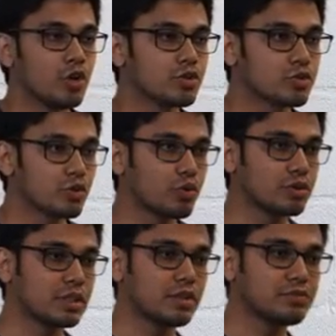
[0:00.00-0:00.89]

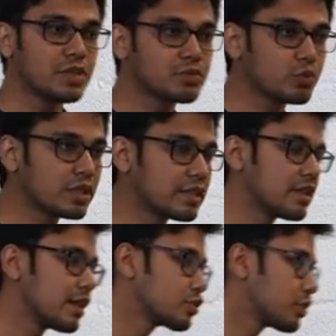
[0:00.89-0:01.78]
So the 5th one and the
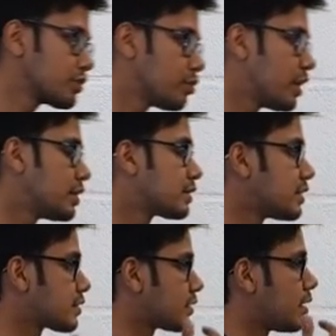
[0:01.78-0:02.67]
last one from my list
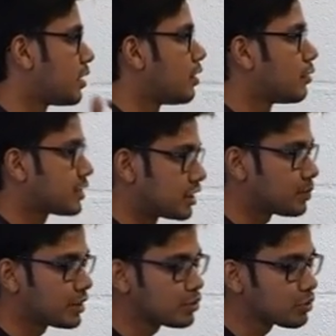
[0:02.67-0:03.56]
is
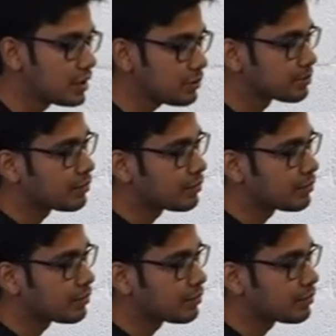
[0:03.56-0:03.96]
third-party cookie.